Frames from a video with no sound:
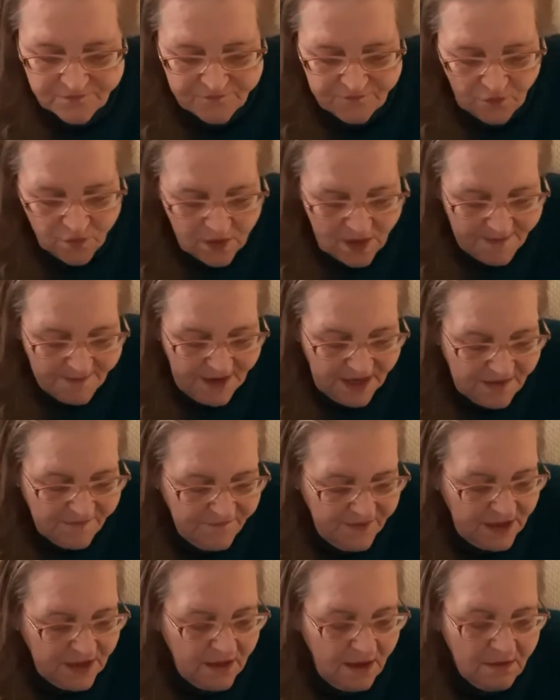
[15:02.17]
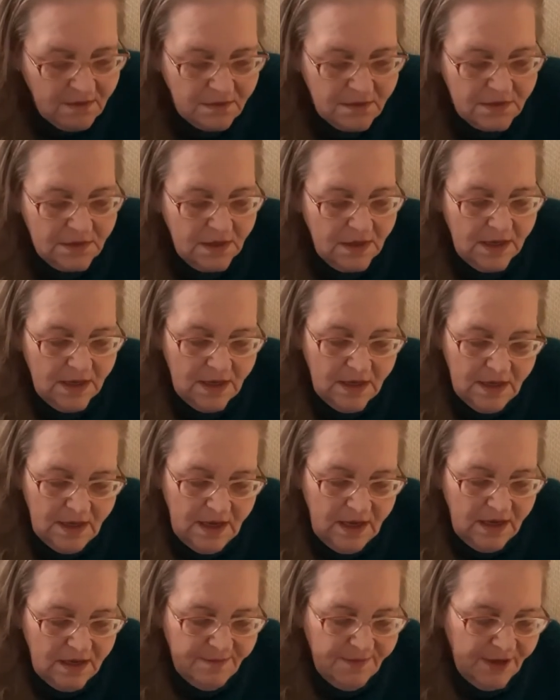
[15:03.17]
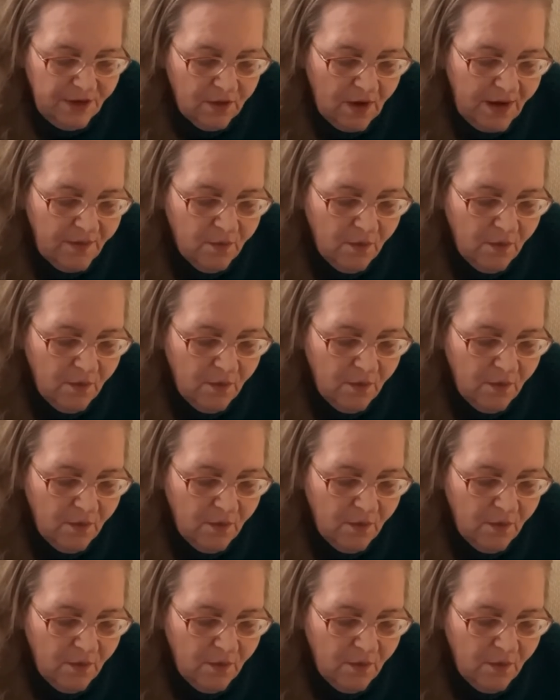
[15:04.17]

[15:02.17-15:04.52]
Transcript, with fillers: before I made a video, it'd be great.